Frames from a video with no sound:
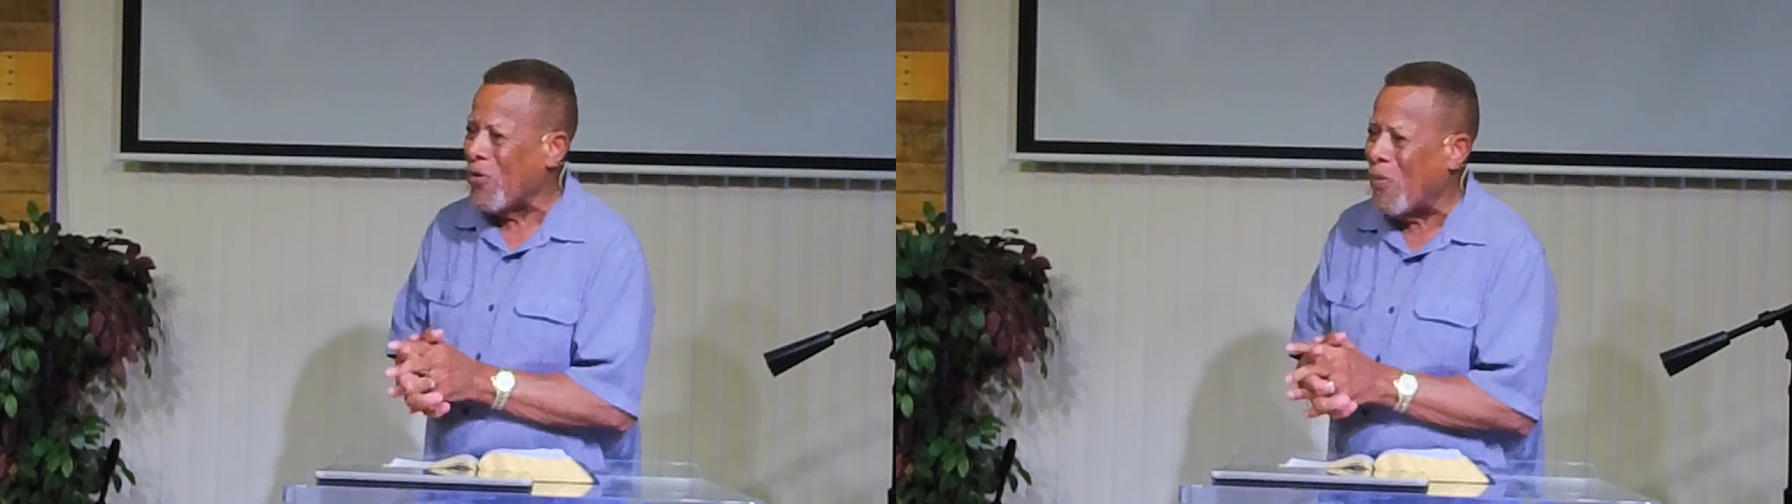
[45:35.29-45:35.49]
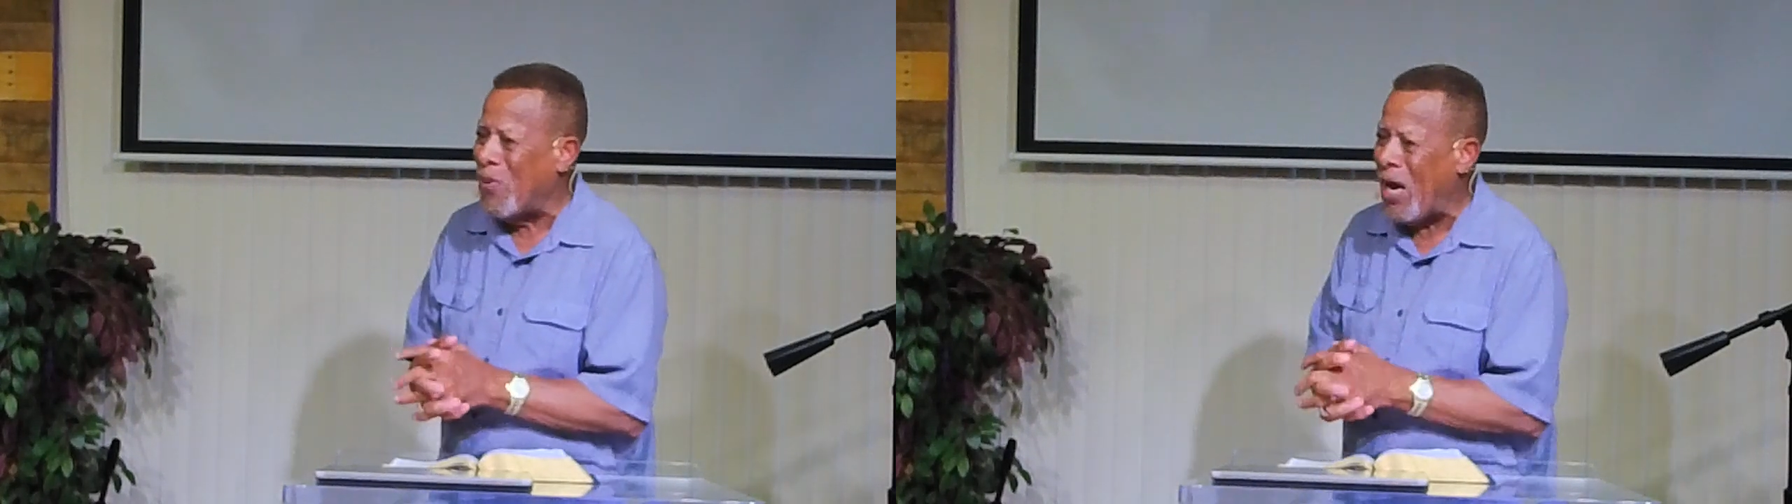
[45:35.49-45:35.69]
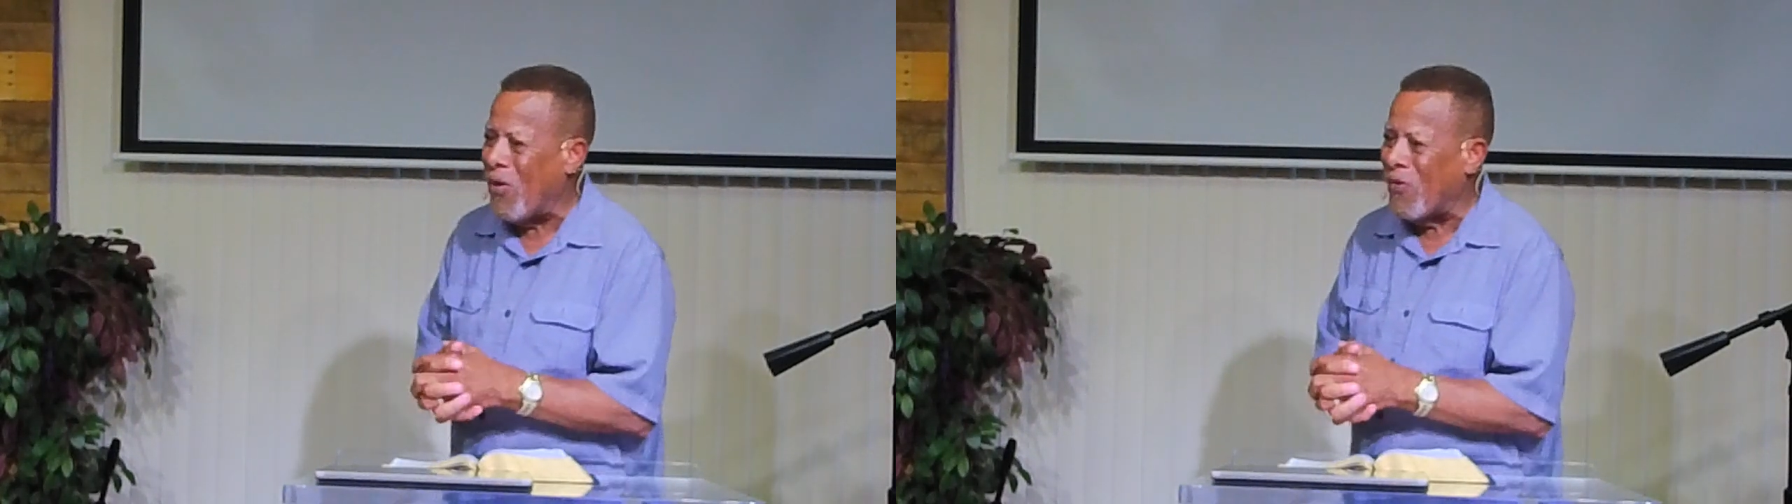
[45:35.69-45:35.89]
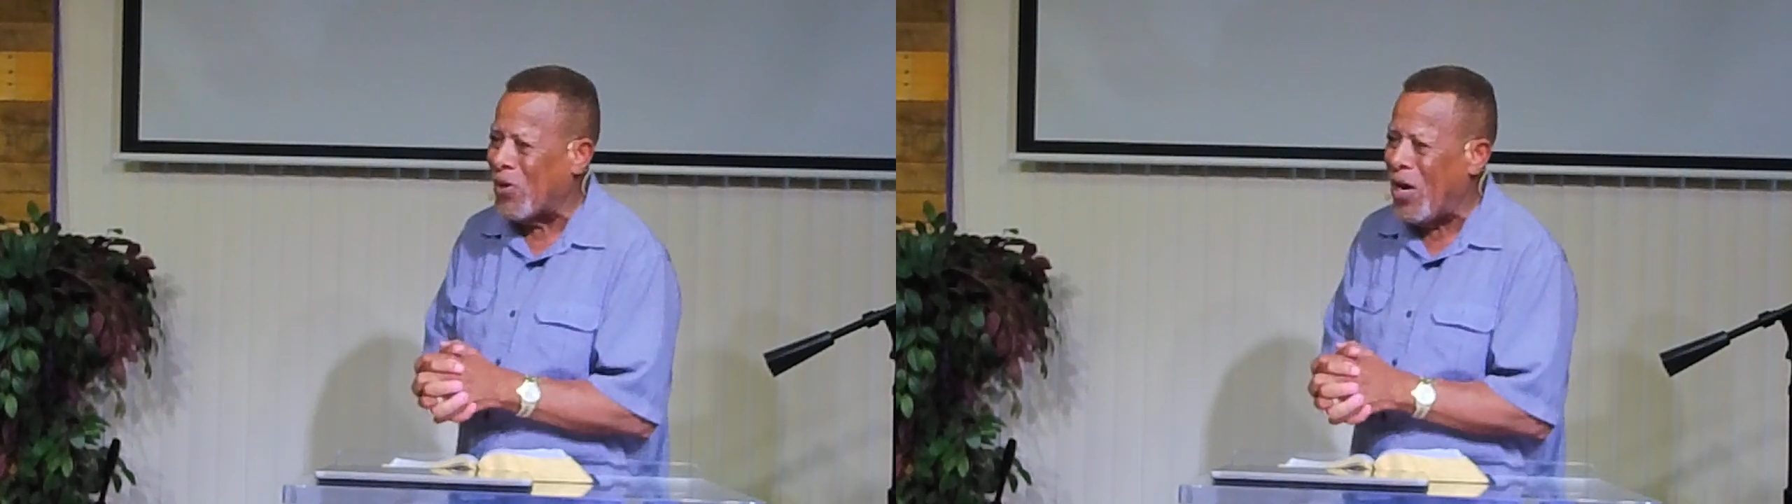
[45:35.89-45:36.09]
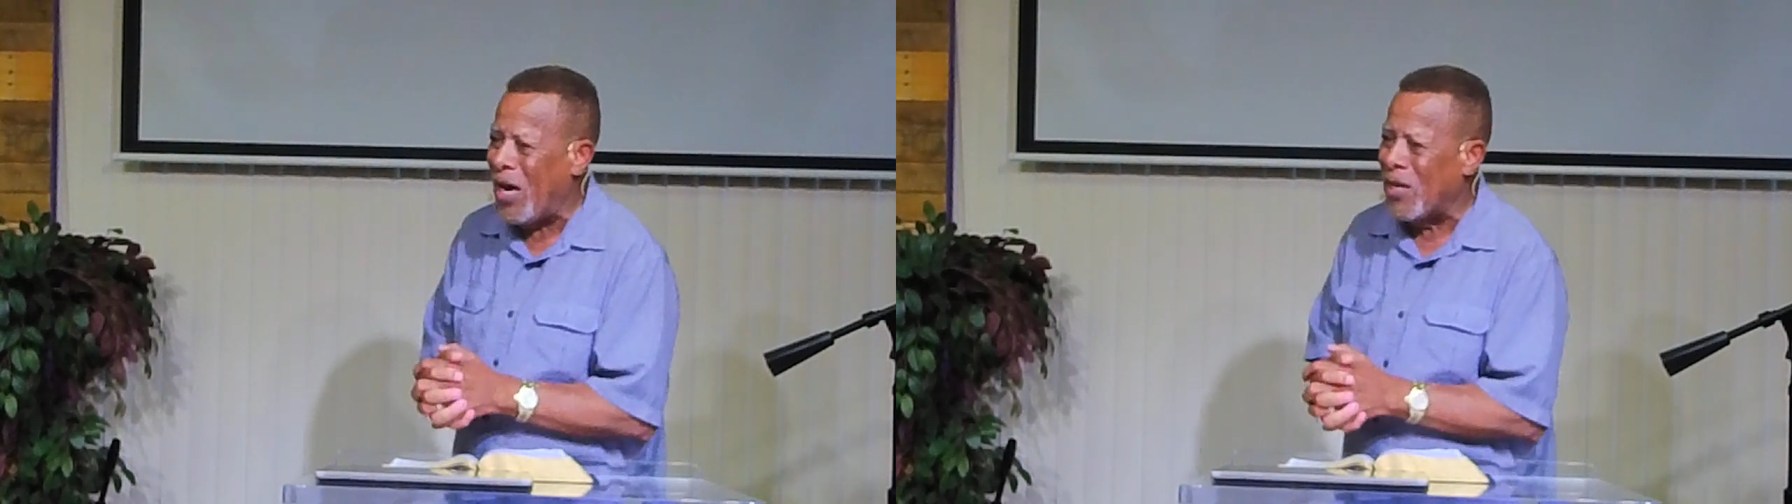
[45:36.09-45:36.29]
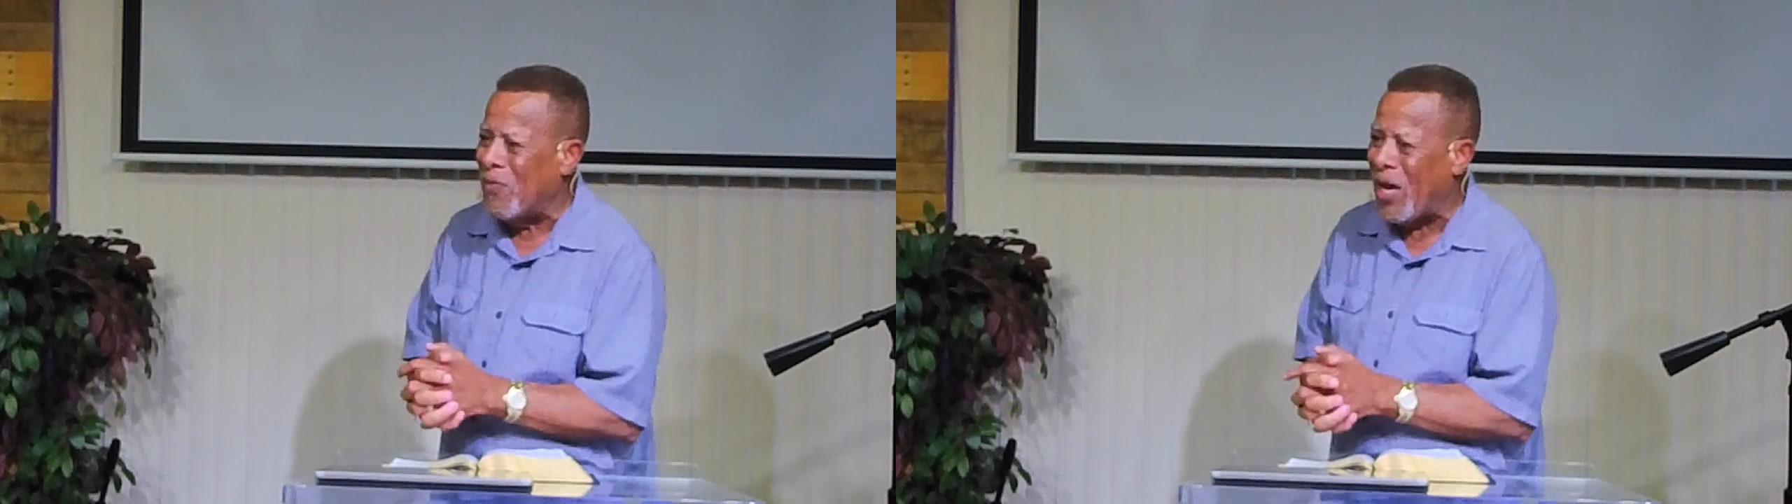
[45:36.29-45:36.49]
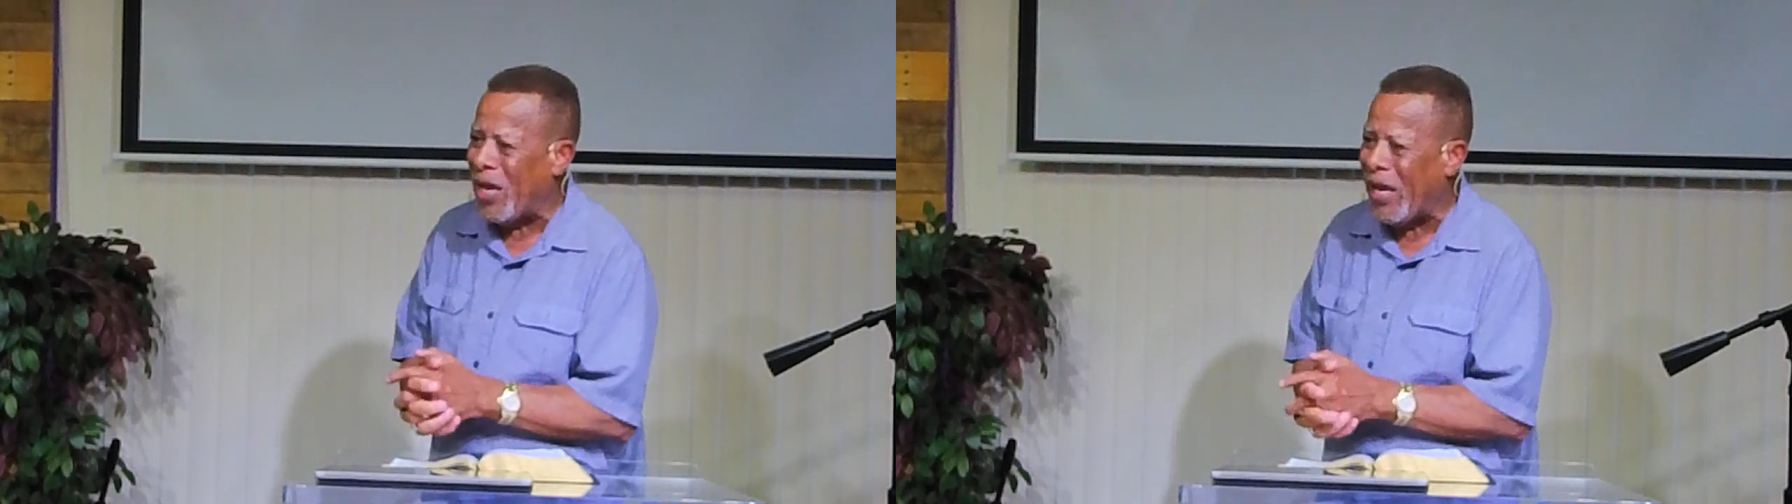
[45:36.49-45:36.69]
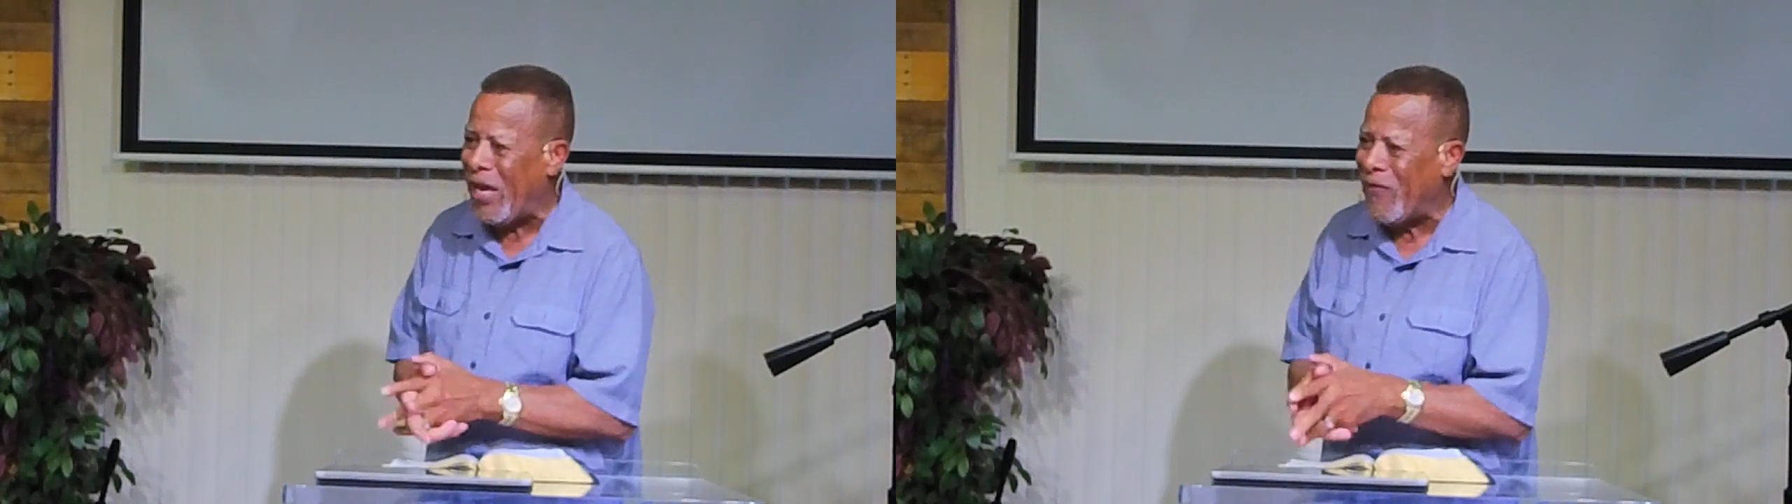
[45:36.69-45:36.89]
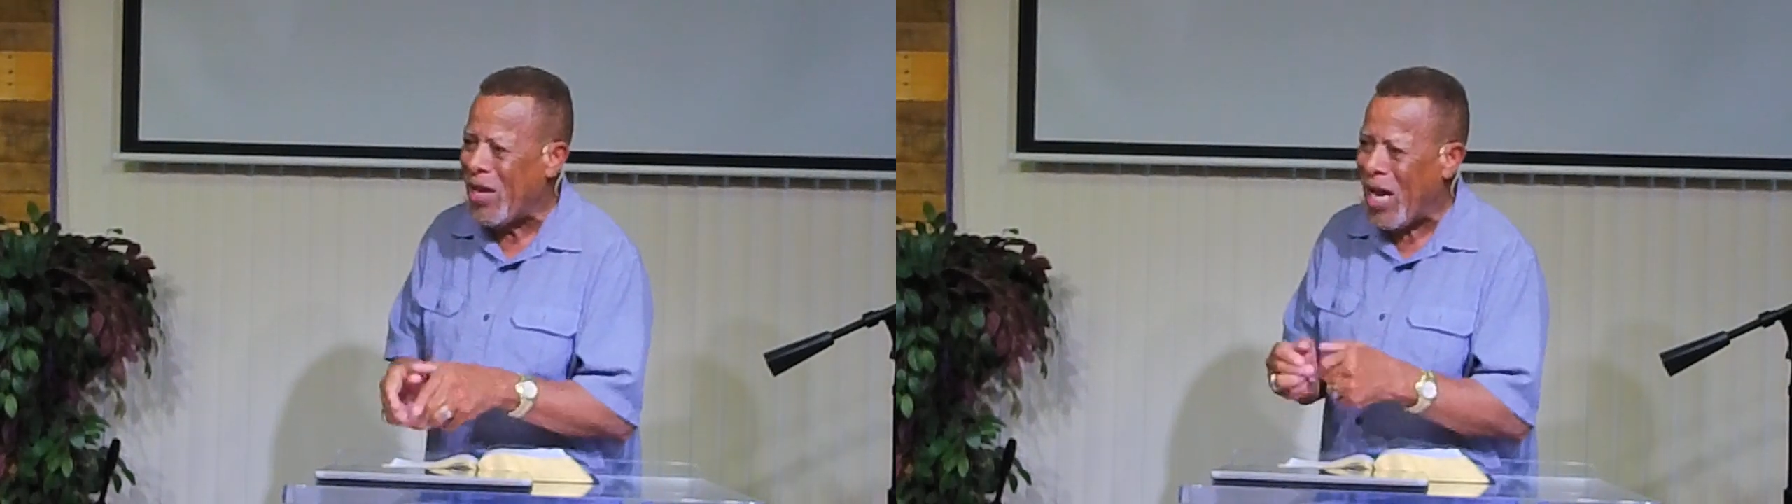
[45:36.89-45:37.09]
the power of God in my life.